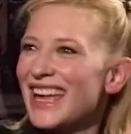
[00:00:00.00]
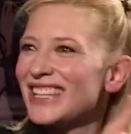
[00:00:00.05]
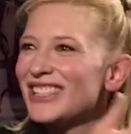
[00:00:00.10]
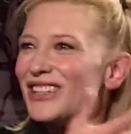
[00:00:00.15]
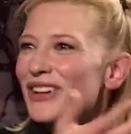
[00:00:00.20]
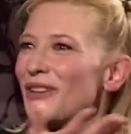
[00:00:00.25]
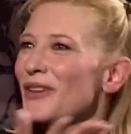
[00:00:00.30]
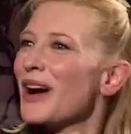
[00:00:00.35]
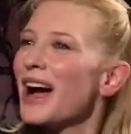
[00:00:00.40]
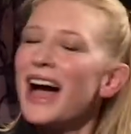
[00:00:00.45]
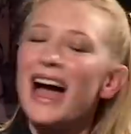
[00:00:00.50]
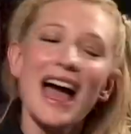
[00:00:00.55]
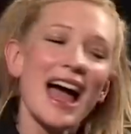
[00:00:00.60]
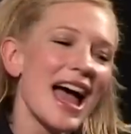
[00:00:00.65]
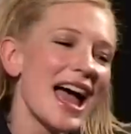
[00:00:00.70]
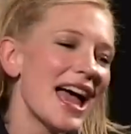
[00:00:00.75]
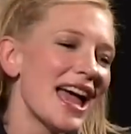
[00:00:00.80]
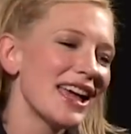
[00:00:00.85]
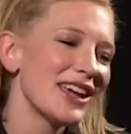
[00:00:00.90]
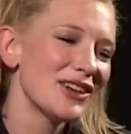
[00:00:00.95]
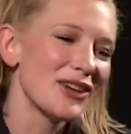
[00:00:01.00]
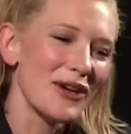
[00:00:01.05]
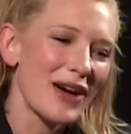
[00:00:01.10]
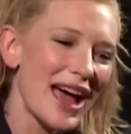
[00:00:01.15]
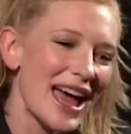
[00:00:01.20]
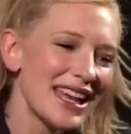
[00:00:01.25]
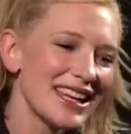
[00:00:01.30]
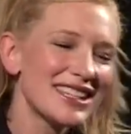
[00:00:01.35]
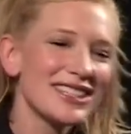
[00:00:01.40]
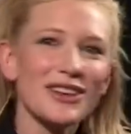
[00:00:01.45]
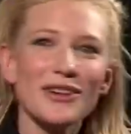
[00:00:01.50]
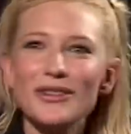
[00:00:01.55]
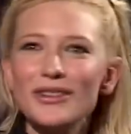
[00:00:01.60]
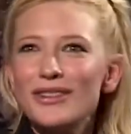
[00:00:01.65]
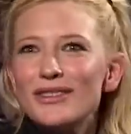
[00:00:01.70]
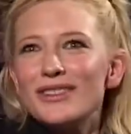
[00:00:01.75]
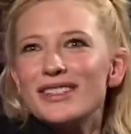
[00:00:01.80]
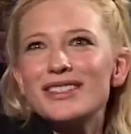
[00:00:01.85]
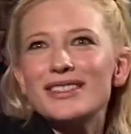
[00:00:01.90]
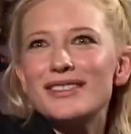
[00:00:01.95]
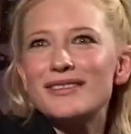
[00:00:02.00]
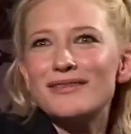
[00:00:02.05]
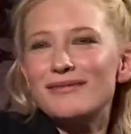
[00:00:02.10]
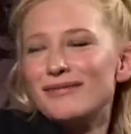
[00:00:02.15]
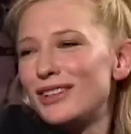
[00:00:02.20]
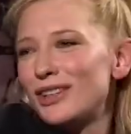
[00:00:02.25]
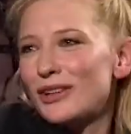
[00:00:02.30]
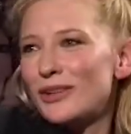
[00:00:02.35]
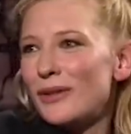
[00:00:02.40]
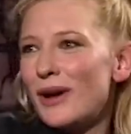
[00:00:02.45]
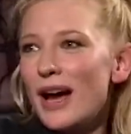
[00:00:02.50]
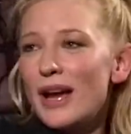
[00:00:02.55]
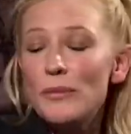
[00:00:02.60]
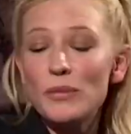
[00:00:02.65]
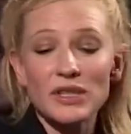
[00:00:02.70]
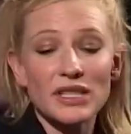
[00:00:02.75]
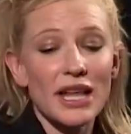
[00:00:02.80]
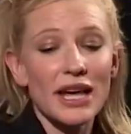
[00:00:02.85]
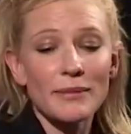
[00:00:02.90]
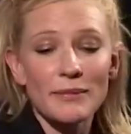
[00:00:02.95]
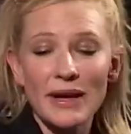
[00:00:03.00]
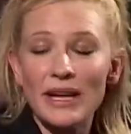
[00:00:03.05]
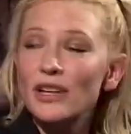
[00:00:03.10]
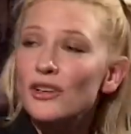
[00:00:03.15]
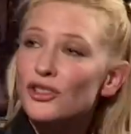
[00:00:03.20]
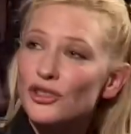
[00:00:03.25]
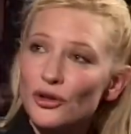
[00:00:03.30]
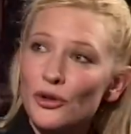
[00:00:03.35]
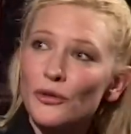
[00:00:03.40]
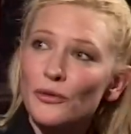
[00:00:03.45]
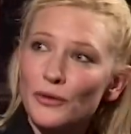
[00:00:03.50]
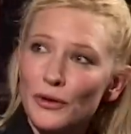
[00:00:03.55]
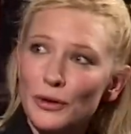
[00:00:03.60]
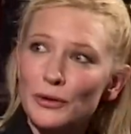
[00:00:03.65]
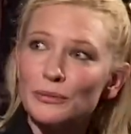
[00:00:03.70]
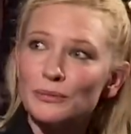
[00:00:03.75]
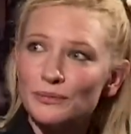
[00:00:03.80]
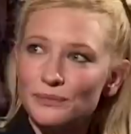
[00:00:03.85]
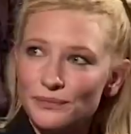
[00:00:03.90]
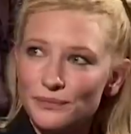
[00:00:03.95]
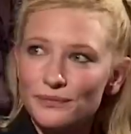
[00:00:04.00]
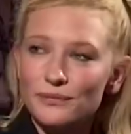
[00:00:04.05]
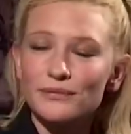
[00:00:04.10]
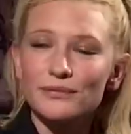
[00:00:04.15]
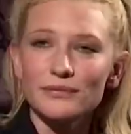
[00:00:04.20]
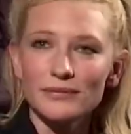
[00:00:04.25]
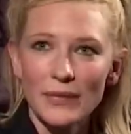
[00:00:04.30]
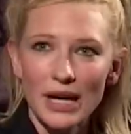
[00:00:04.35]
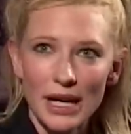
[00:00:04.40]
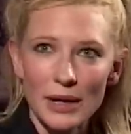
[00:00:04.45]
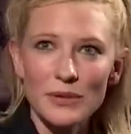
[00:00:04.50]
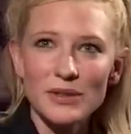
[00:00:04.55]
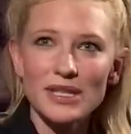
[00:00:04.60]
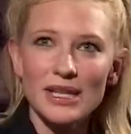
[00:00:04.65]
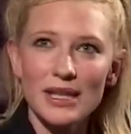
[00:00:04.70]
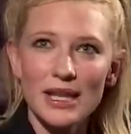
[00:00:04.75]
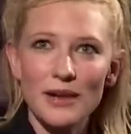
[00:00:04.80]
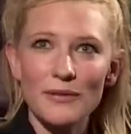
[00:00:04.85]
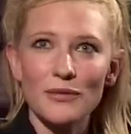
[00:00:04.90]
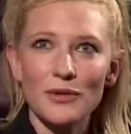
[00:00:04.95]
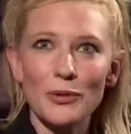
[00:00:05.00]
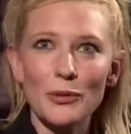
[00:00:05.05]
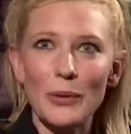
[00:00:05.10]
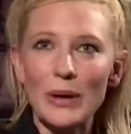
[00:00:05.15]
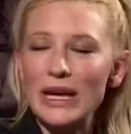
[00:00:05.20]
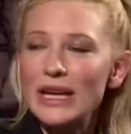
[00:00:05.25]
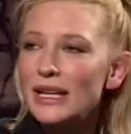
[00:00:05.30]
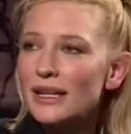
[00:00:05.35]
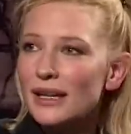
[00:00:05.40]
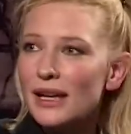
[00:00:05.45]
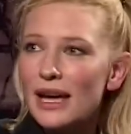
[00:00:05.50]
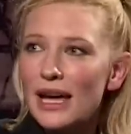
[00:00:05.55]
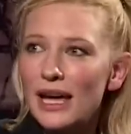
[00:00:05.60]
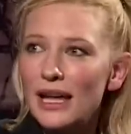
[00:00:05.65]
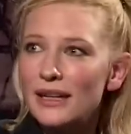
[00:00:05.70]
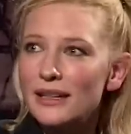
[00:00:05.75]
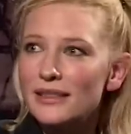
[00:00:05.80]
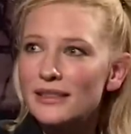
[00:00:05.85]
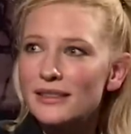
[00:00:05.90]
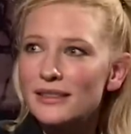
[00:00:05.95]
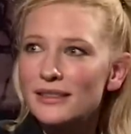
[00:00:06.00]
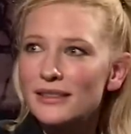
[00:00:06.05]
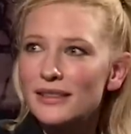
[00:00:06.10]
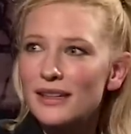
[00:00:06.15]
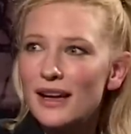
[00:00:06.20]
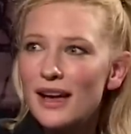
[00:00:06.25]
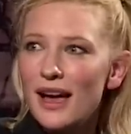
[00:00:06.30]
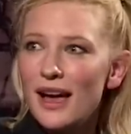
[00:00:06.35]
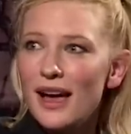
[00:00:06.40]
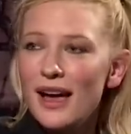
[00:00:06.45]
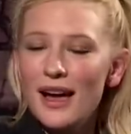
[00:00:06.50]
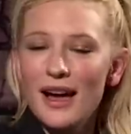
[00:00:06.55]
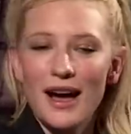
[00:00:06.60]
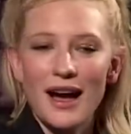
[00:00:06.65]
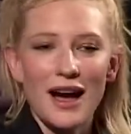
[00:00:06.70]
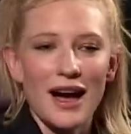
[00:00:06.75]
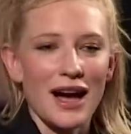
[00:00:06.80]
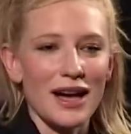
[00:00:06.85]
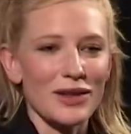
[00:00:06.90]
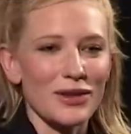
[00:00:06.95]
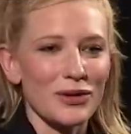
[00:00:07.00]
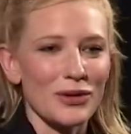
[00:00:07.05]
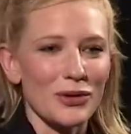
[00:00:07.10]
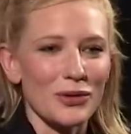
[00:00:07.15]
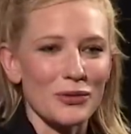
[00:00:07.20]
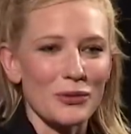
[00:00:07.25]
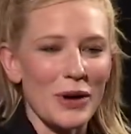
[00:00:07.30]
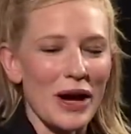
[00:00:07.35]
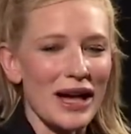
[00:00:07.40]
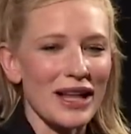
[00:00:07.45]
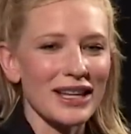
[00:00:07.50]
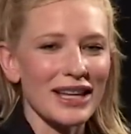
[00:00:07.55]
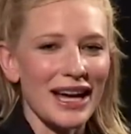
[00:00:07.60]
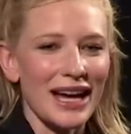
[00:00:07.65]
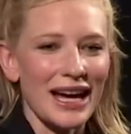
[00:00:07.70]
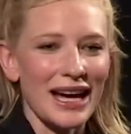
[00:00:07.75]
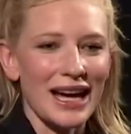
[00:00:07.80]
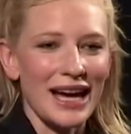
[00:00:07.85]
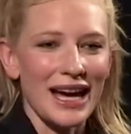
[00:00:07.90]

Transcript: So, you know, and so you just, you know, I, it was like making a short film. I was in there for a week and I thought, well,